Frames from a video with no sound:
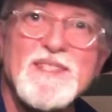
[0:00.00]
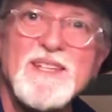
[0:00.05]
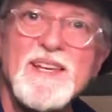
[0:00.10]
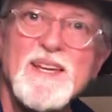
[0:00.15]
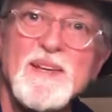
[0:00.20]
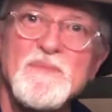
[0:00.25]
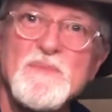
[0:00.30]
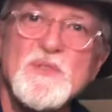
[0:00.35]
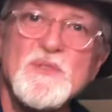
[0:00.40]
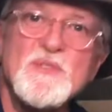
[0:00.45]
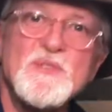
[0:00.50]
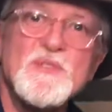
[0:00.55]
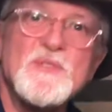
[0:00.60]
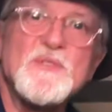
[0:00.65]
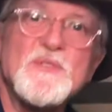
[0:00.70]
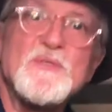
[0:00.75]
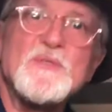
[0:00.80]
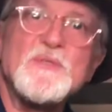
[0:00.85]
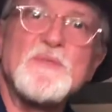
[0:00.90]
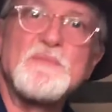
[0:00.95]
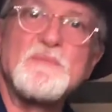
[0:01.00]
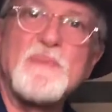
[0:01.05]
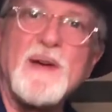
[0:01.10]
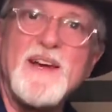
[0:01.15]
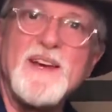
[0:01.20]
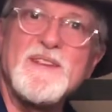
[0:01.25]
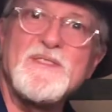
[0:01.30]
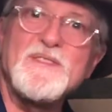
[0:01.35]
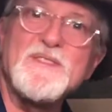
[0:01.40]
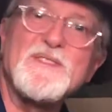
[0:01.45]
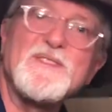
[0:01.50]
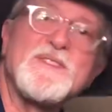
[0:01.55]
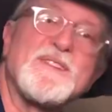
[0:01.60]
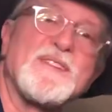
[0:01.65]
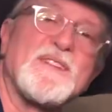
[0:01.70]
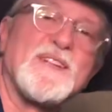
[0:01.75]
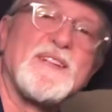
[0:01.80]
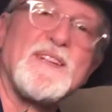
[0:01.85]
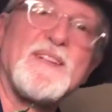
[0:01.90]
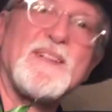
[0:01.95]
Anne Middle School
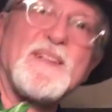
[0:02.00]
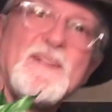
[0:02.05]
Panthers.